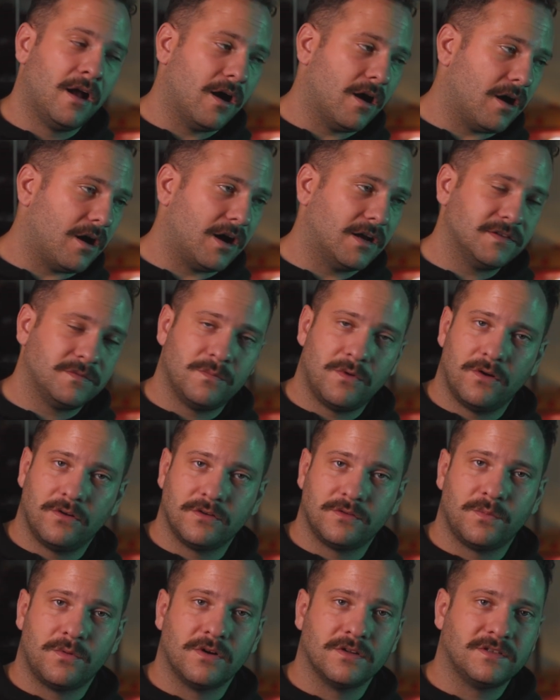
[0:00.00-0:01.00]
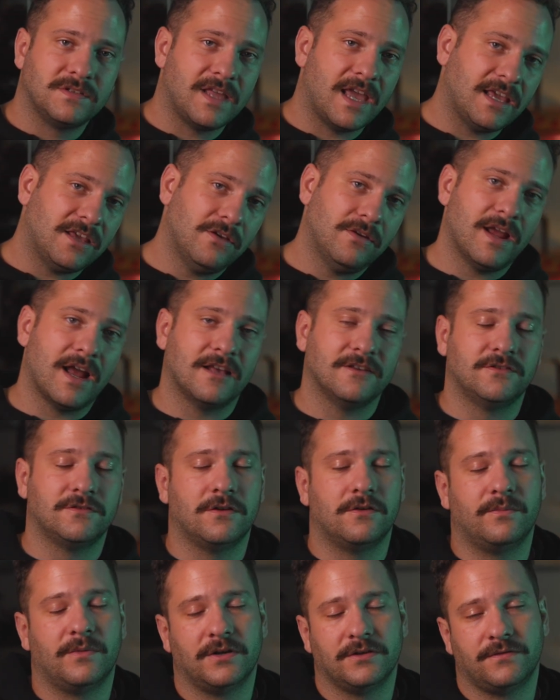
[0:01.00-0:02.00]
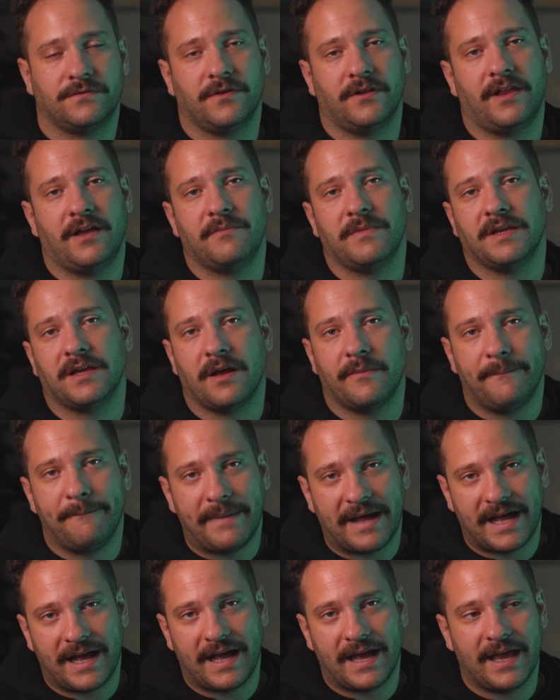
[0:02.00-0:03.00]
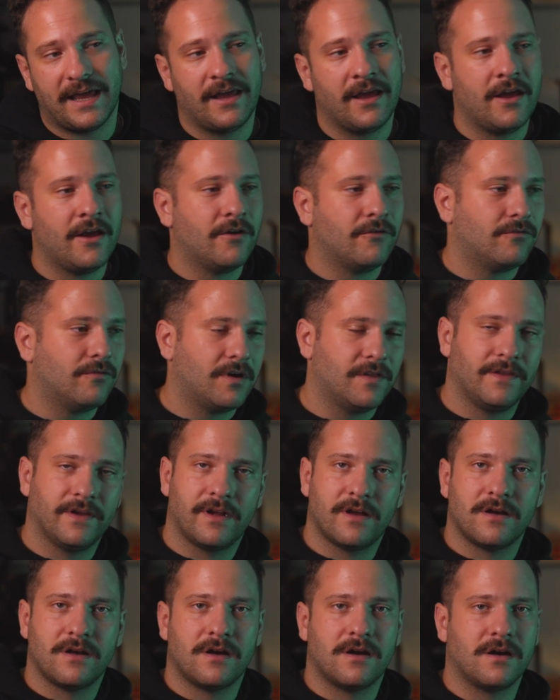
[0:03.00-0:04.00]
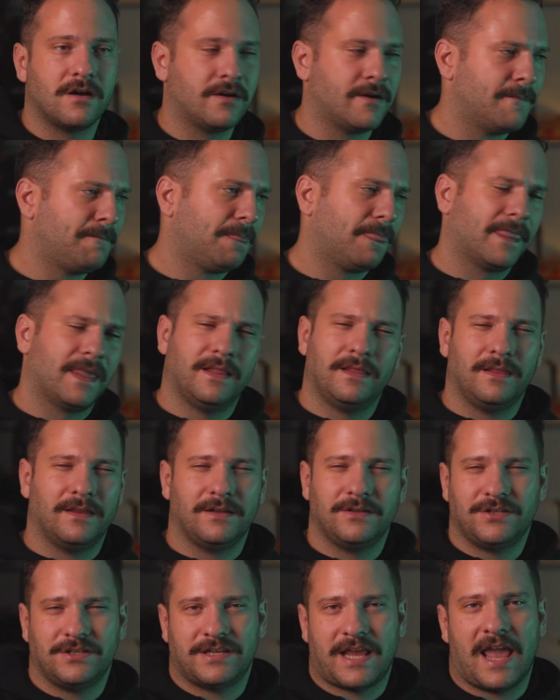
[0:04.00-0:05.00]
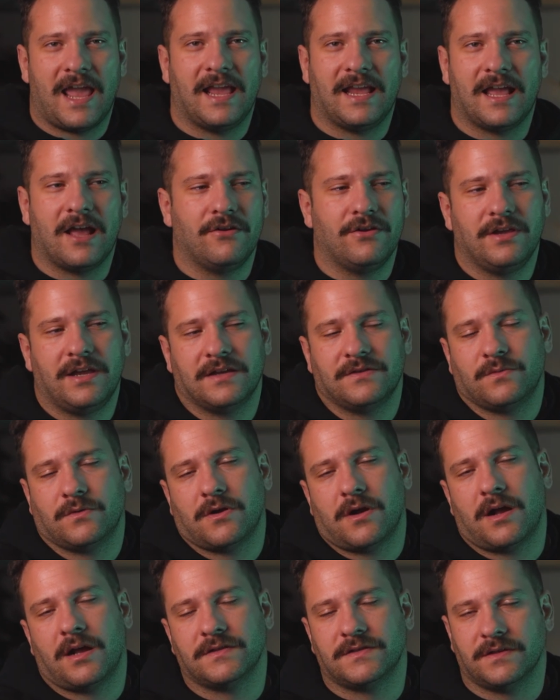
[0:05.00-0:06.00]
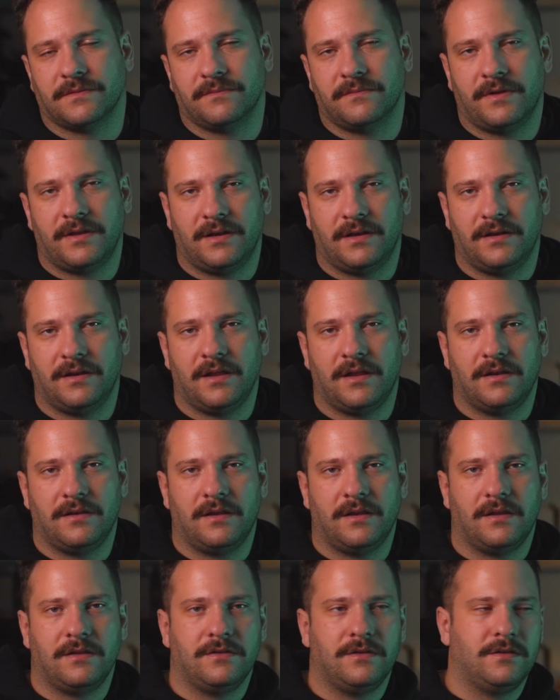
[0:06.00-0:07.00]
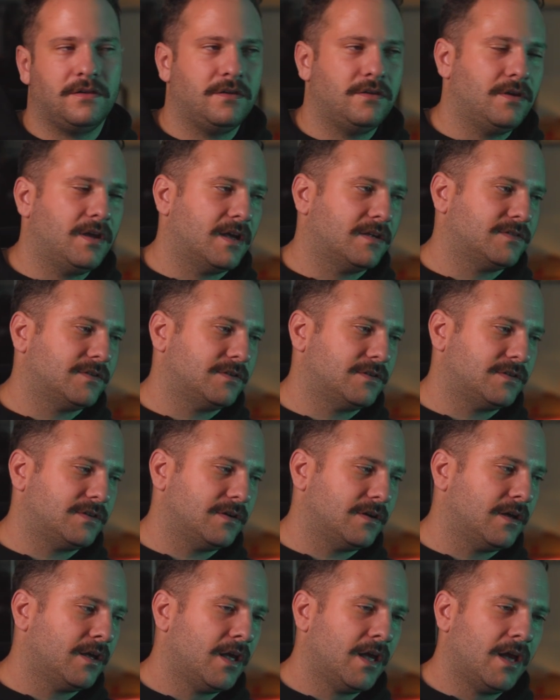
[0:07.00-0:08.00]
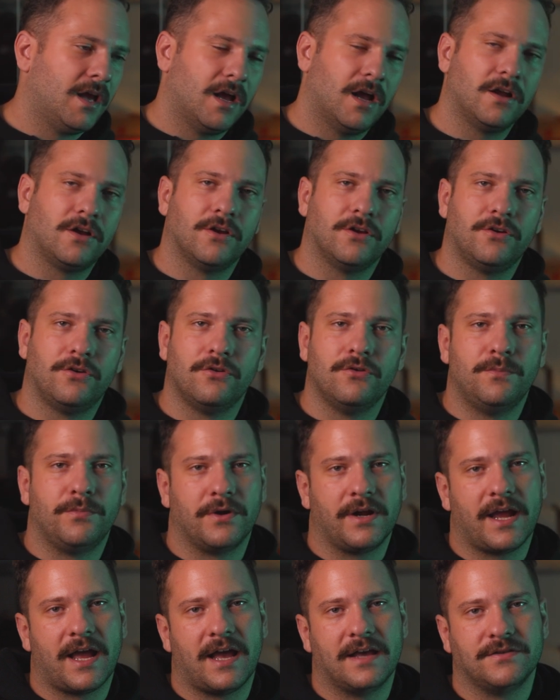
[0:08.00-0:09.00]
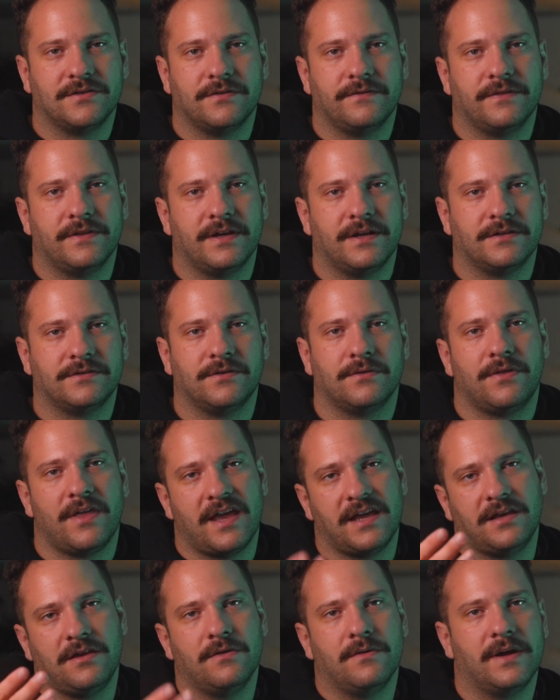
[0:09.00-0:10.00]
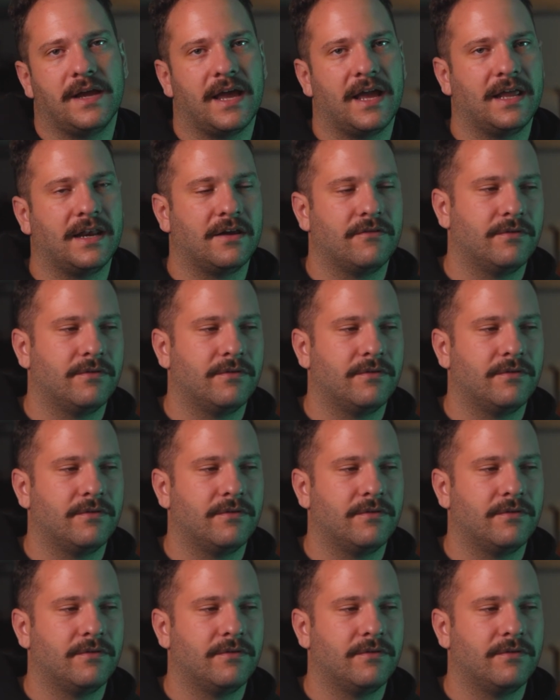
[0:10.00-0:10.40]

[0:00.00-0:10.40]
Oz Motorsports, thank you guys so much for letting me come by, run the car, just hang out. You guys were awesome, and you guys are just a good group of guys over there. So thank you again.